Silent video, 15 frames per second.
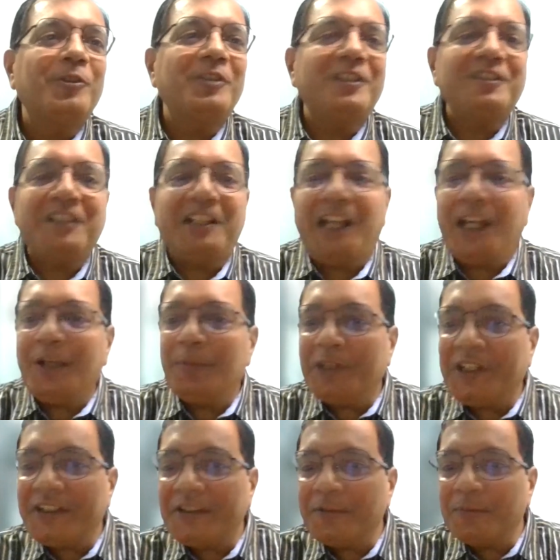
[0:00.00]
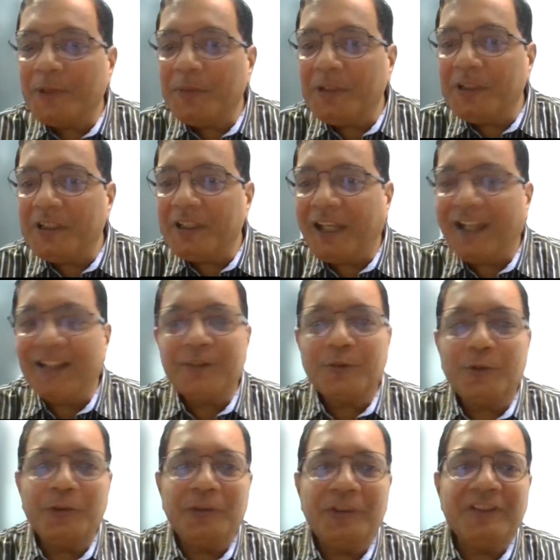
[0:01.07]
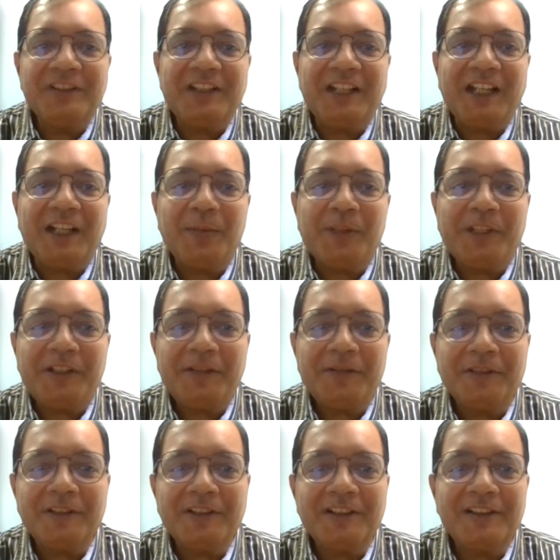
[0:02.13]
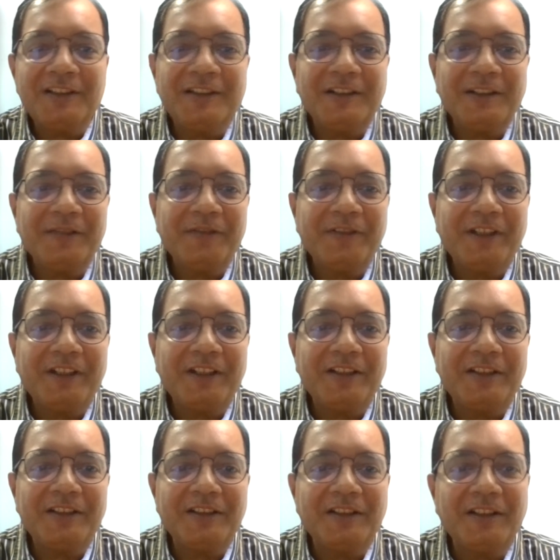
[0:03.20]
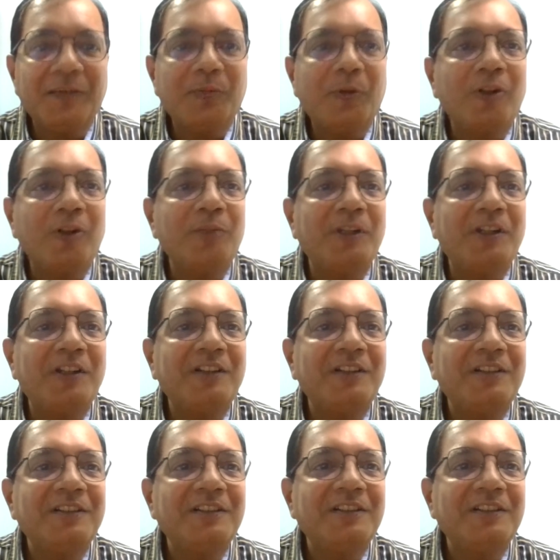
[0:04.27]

you just elaborate? Maybe Hans, could you just elaborate further if I can respond better?